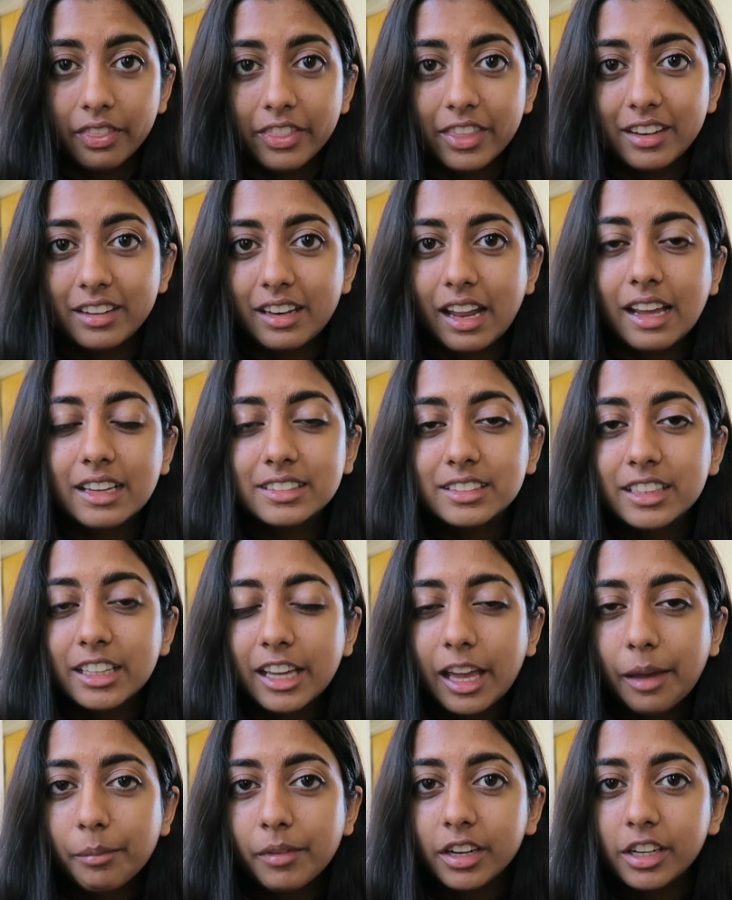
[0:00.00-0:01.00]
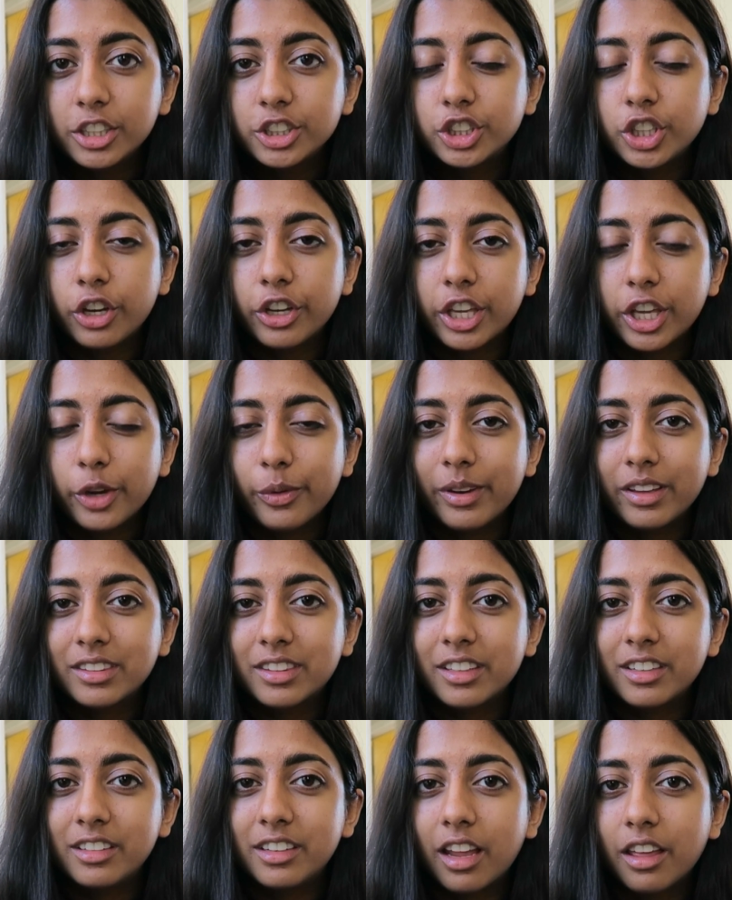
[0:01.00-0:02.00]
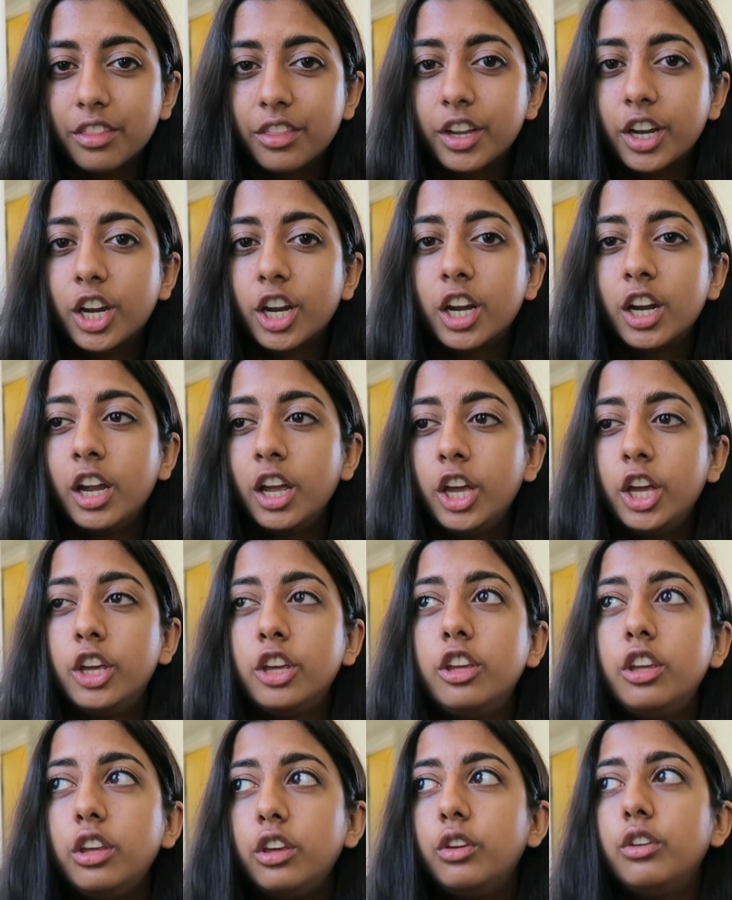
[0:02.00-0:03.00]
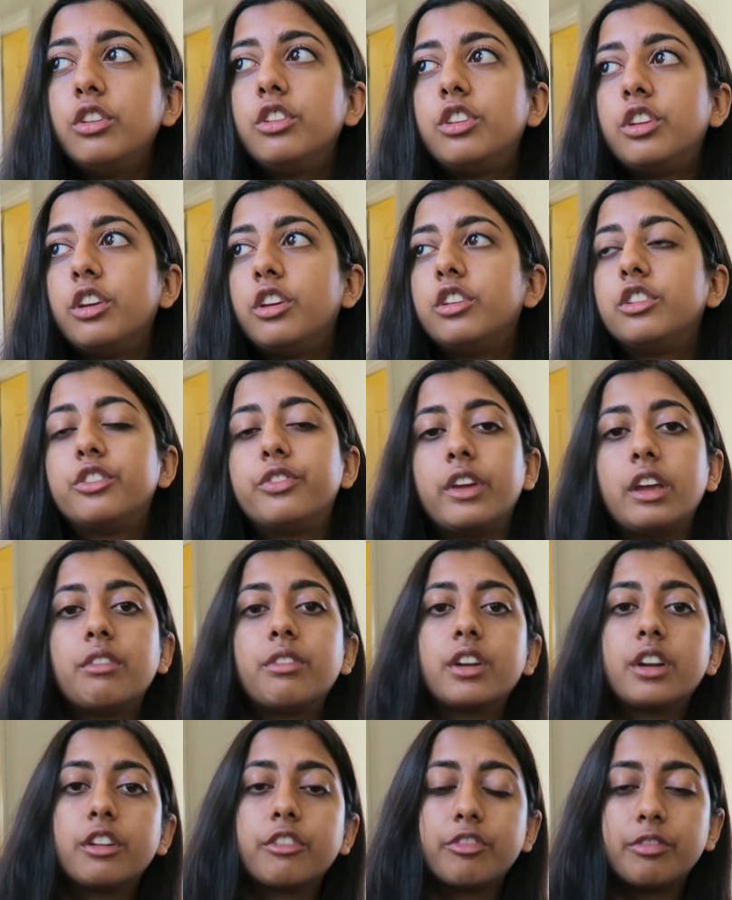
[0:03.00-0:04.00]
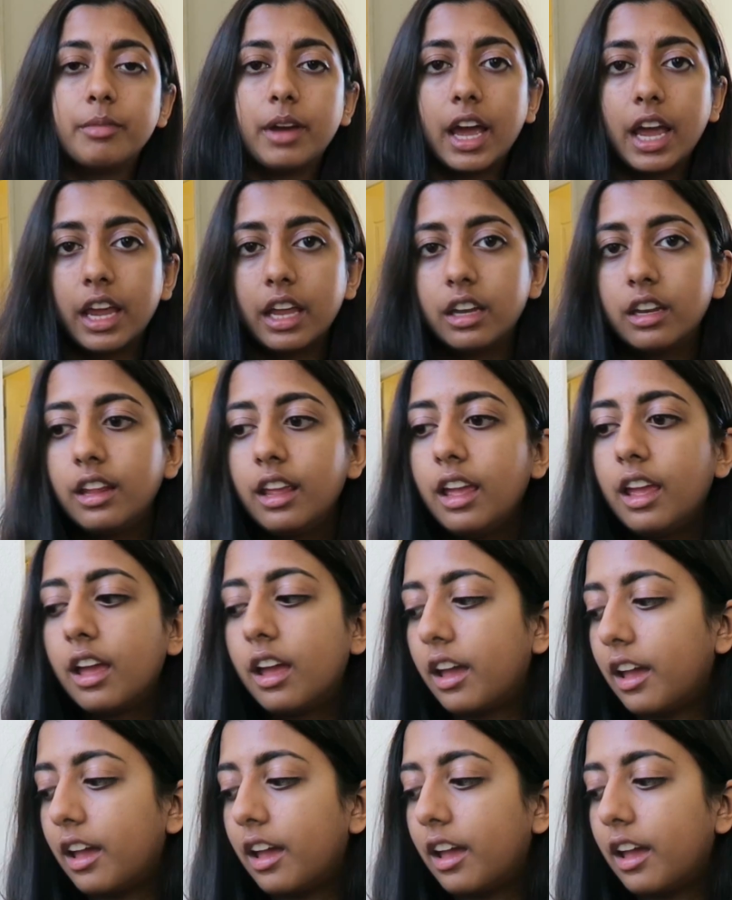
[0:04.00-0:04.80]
The next thing I'm gonna show you is another huge favorite of mine.